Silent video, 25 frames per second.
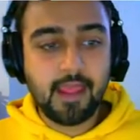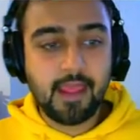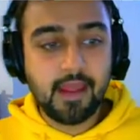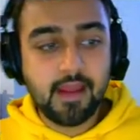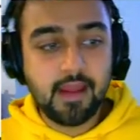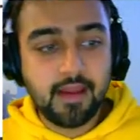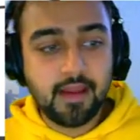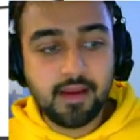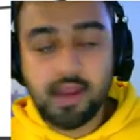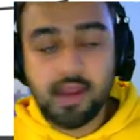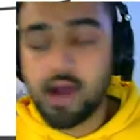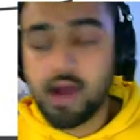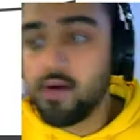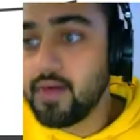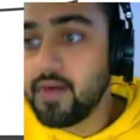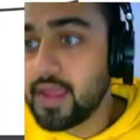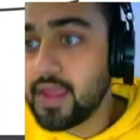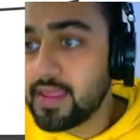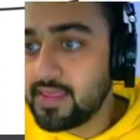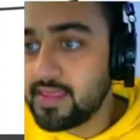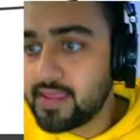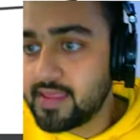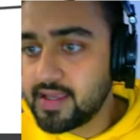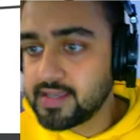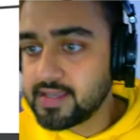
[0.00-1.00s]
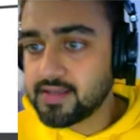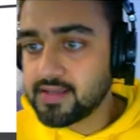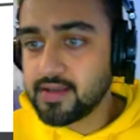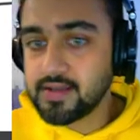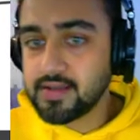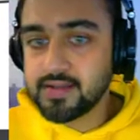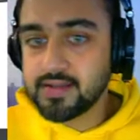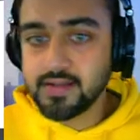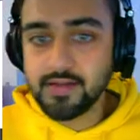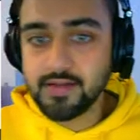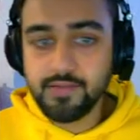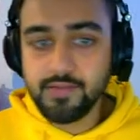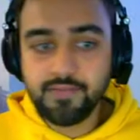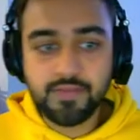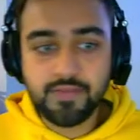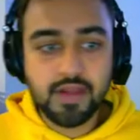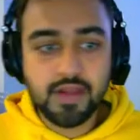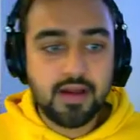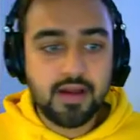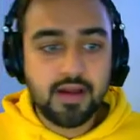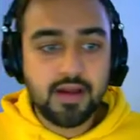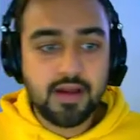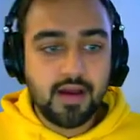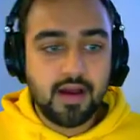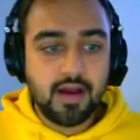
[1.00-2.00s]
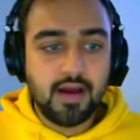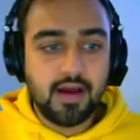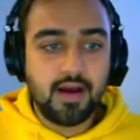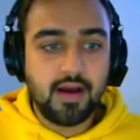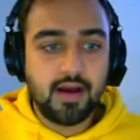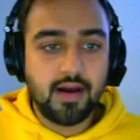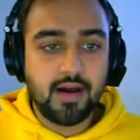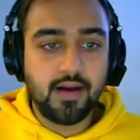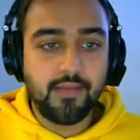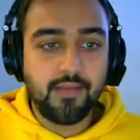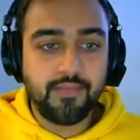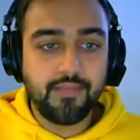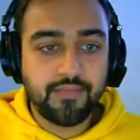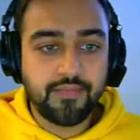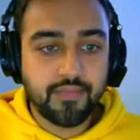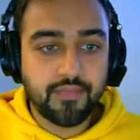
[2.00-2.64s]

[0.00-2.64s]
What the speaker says: Now, in this also, um,